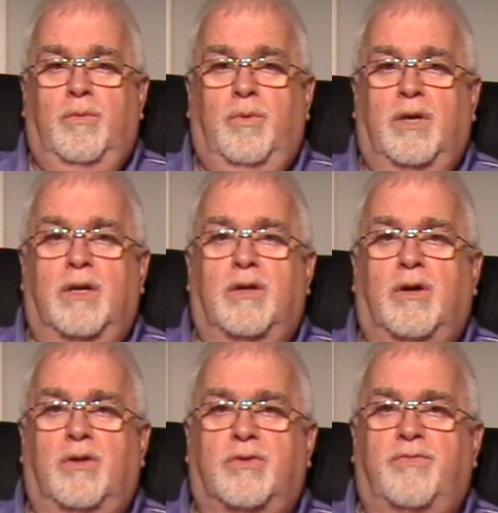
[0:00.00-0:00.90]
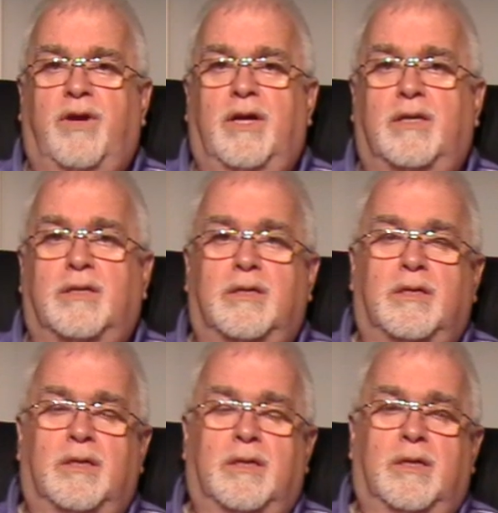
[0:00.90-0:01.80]
we can cultivate
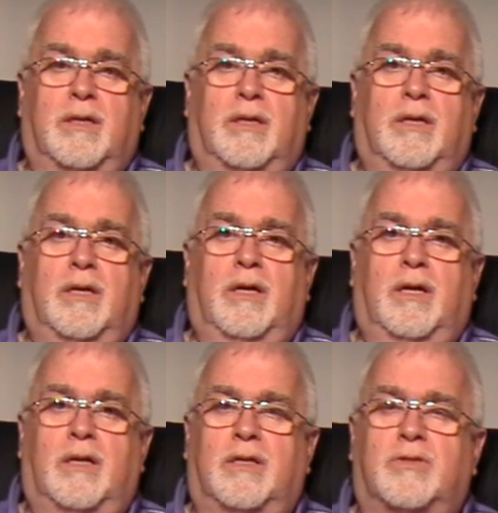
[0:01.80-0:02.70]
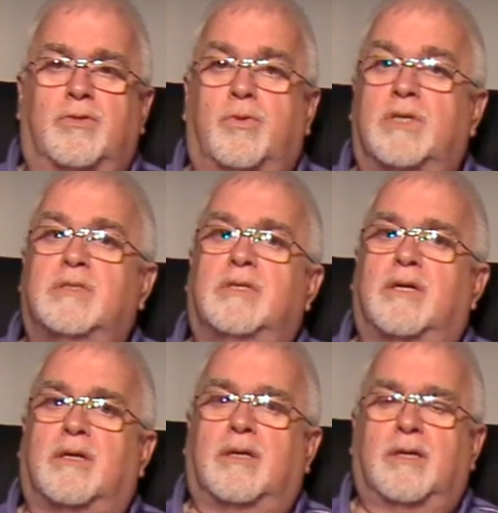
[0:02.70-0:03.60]
an
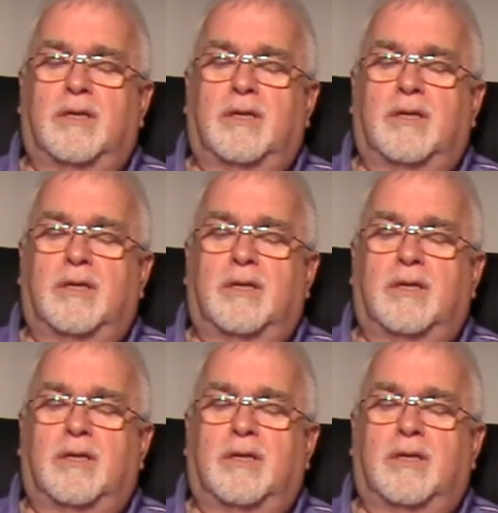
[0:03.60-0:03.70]
intrinsic